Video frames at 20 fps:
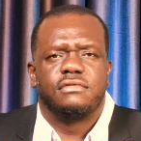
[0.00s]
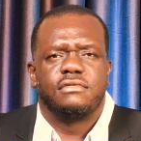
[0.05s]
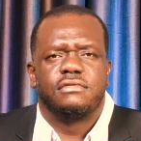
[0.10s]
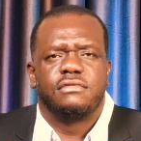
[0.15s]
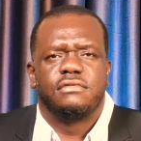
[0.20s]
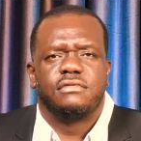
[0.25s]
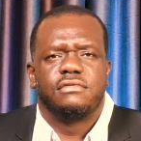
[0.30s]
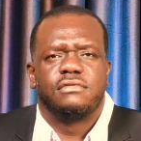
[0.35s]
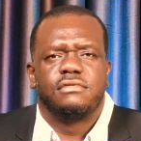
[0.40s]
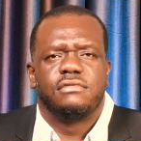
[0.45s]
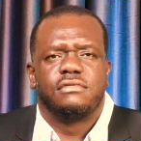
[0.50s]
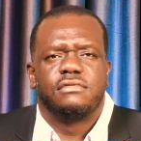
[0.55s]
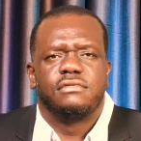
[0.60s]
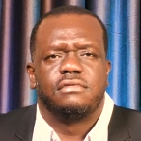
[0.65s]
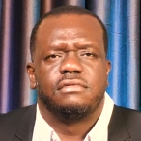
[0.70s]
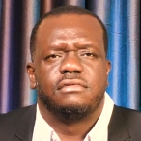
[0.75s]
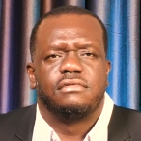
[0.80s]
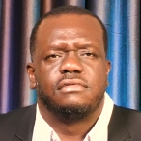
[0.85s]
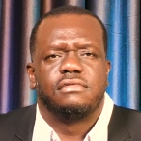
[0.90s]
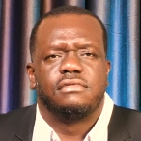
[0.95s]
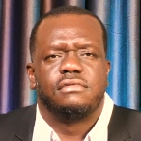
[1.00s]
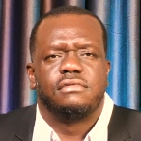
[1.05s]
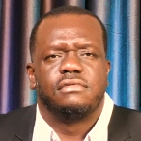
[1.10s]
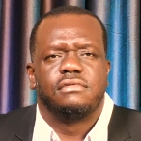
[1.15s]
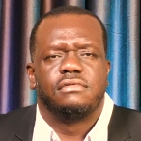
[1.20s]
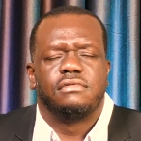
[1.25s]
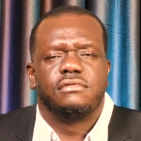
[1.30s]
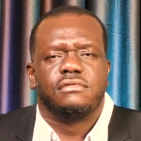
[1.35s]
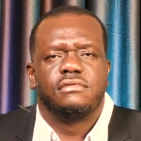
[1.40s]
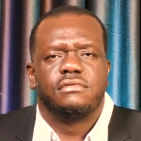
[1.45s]

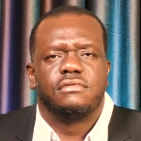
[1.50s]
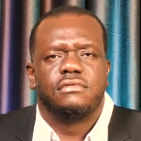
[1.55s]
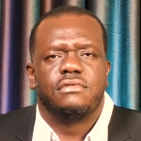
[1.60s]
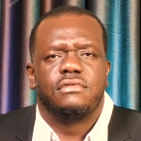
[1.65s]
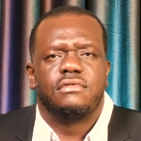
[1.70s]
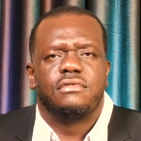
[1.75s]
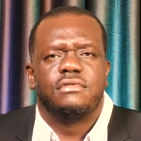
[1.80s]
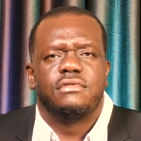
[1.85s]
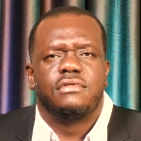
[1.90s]
Nobody speaks.